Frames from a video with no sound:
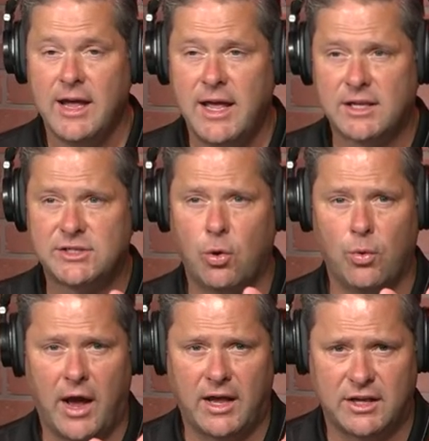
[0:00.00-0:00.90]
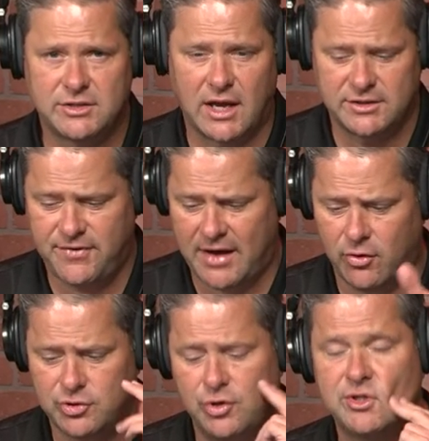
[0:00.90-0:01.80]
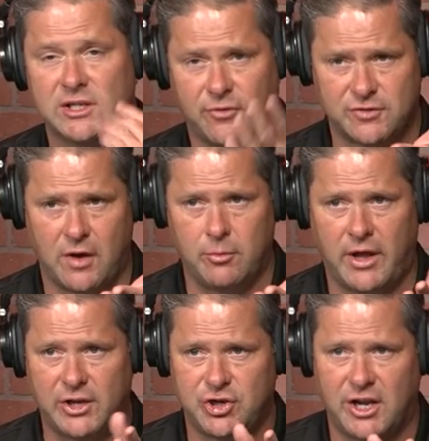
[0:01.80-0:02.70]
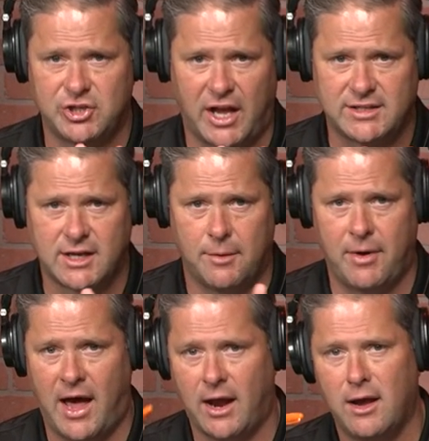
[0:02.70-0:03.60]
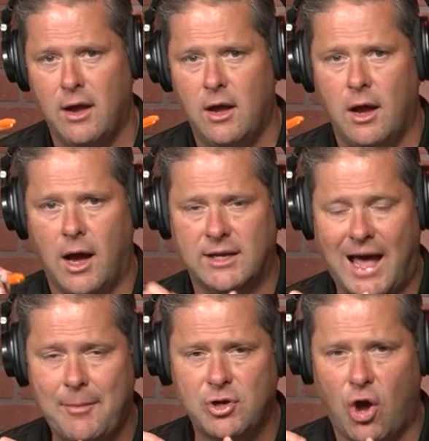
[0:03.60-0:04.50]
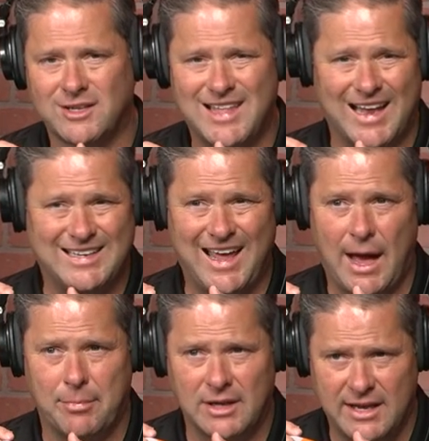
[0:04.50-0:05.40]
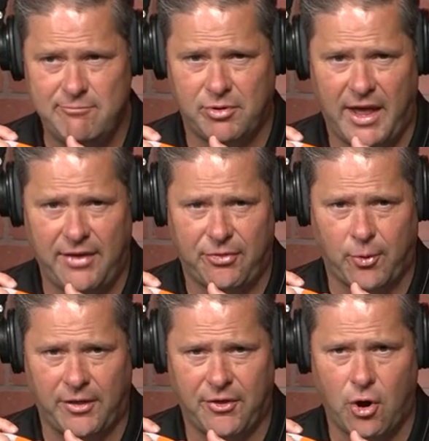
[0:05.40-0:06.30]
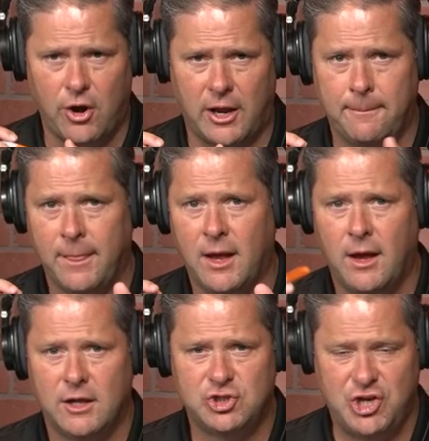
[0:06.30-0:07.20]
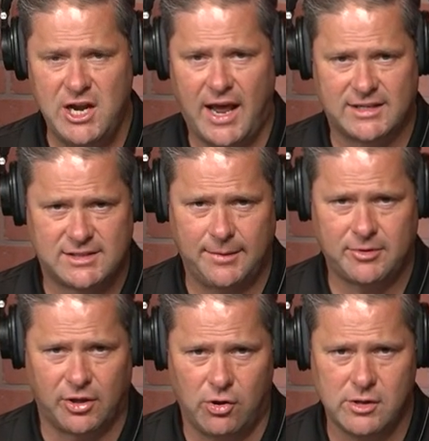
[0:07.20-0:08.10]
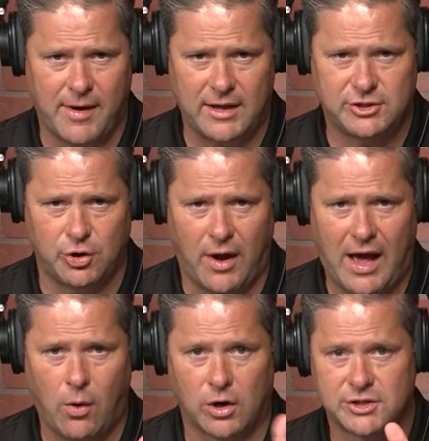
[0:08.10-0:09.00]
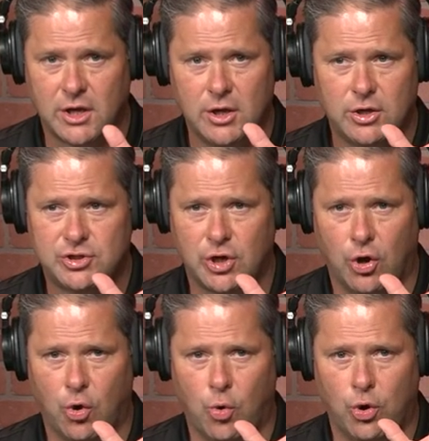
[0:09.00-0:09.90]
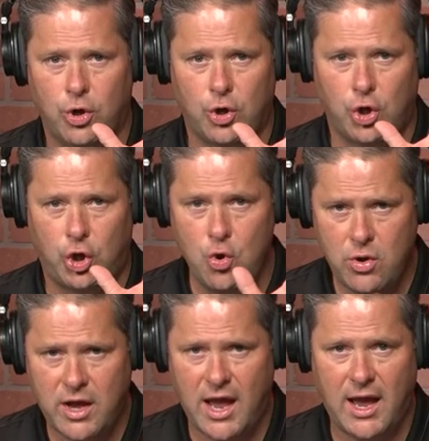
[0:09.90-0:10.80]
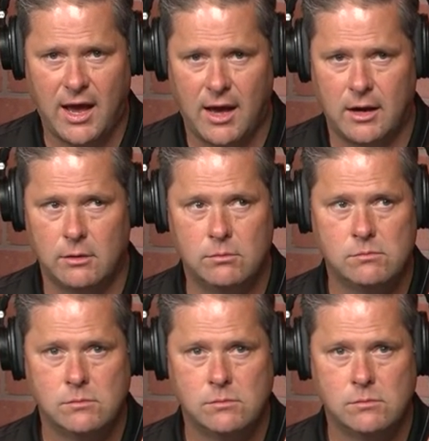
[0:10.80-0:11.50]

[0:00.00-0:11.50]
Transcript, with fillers: yeah, so as, as 502 says, first of all, I'm glad you're getting a chance to come back. Uh, Diamond Dogs that day, I believe, play at 3.30. G-Day's typically only about two hours. So you can